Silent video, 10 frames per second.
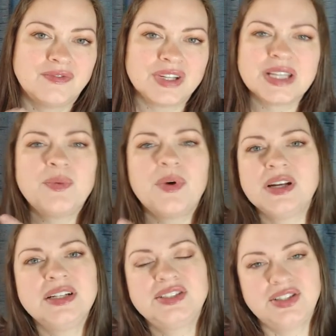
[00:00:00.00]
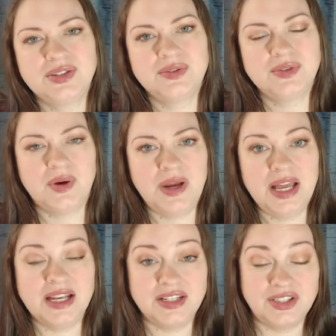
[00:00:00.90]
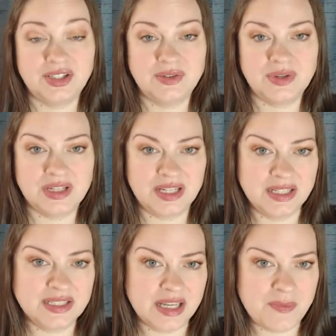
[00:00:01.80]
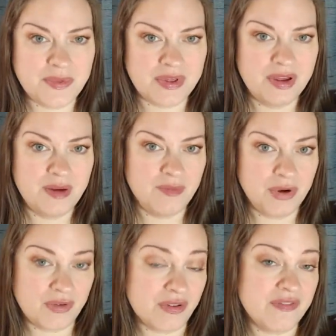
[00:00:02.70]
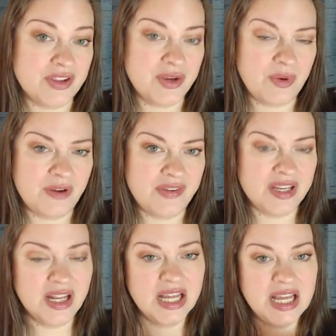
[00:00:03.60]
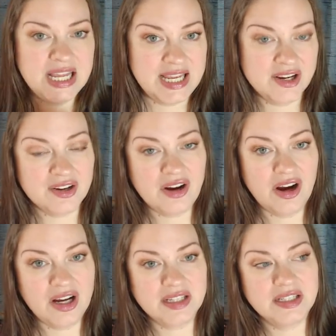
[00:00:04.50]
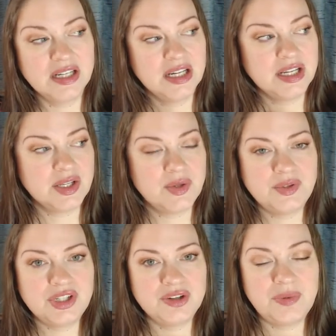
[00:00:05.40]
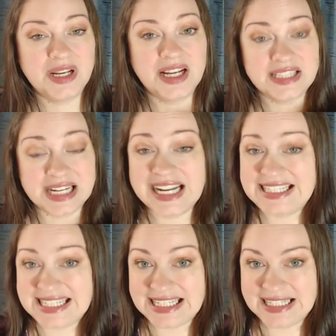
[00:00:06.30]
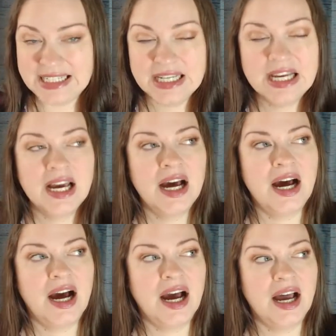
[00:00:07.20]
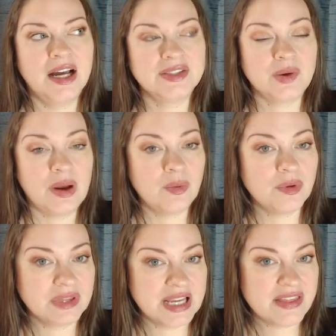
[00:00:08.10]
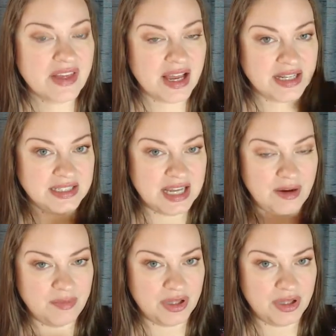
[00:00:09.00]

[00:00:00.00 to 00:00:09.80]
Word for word: really wanted to go ahead and do an in-depth book review of it here on YouTube, and I and I did. So I will link that down